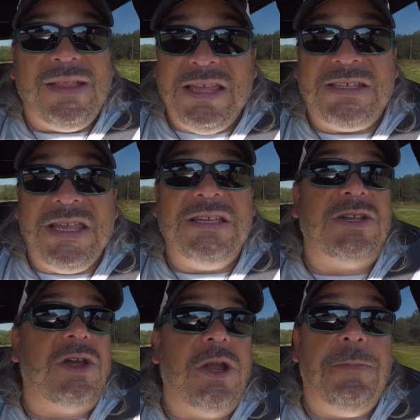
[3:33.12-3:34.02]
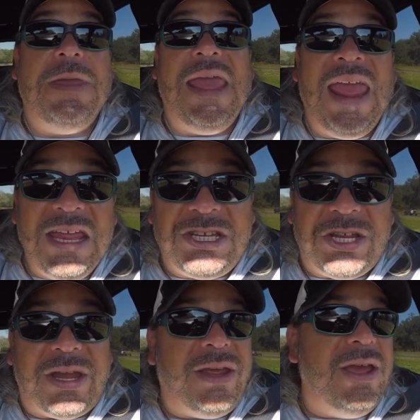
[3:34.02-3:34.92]
These things are going to be
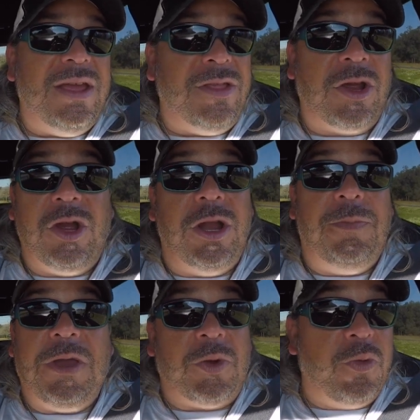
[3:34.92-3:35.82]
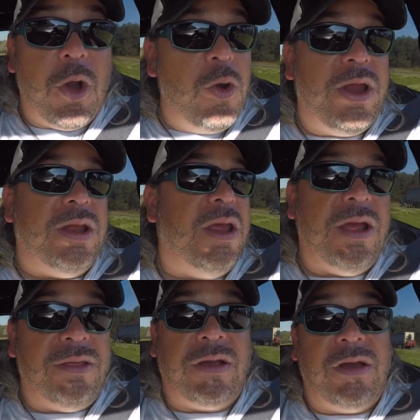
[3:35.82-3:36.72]
ancient. They're going to be corroded.
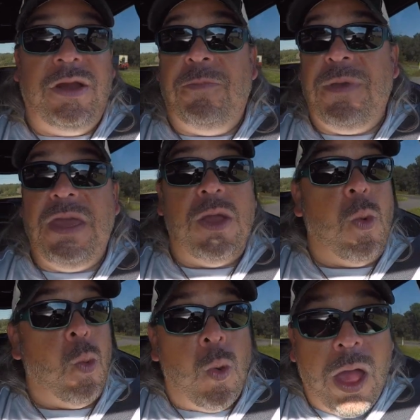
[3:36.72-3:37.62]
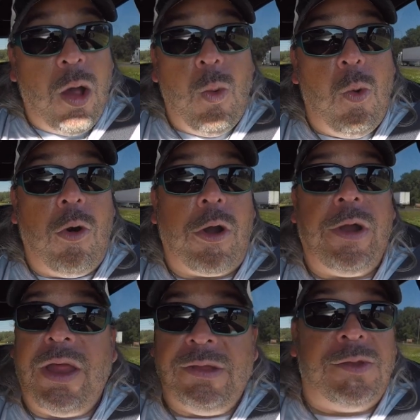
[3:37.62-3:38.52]
They're going to be well
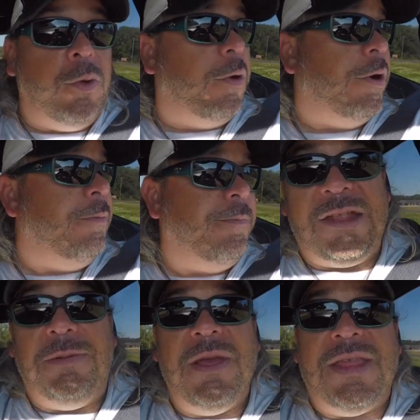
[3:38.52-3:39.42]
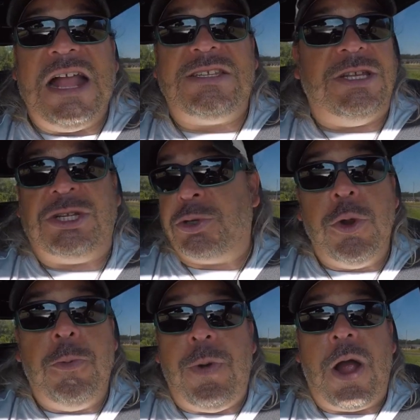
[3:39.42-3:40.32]
worn and torn. To me, that's the
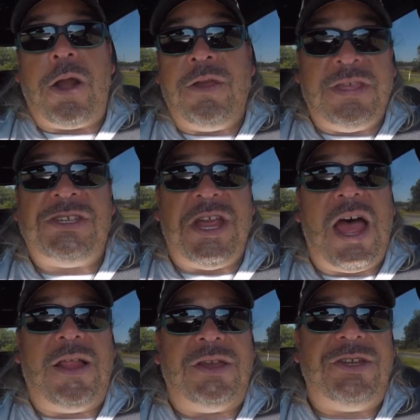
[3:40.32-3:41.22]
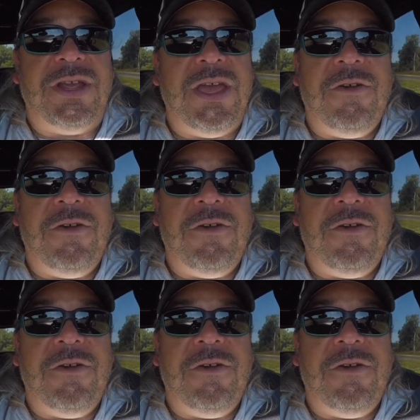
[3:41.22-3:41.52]
true part of this challenge.